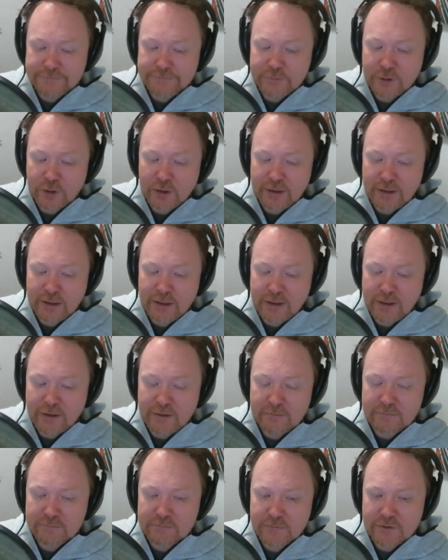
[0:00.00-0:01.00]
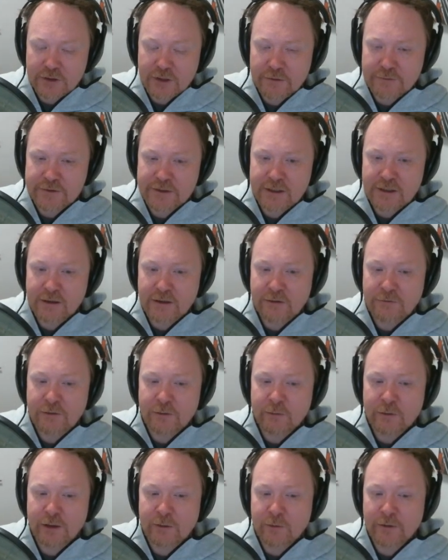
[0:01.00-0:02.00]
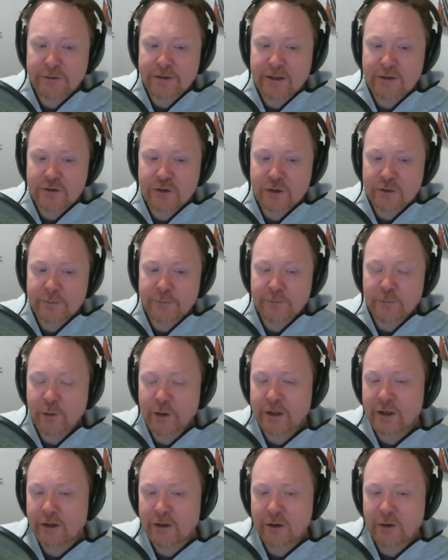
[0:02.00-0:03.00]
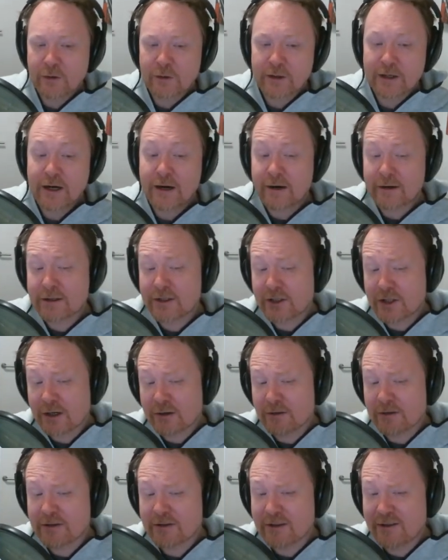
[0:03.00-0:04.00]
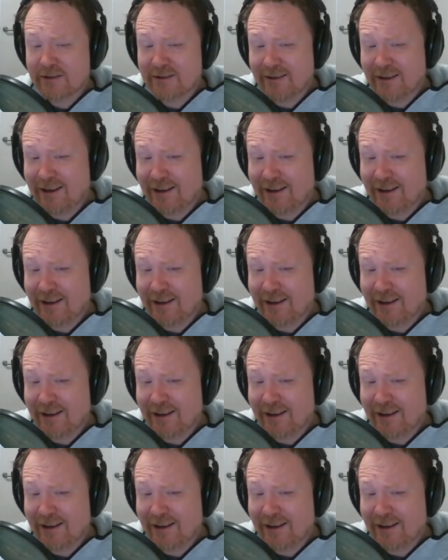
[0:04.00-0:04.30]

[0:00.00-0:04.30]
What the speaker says: modeling, and surfacing. If you really want that job, we're going to go on character generalist because,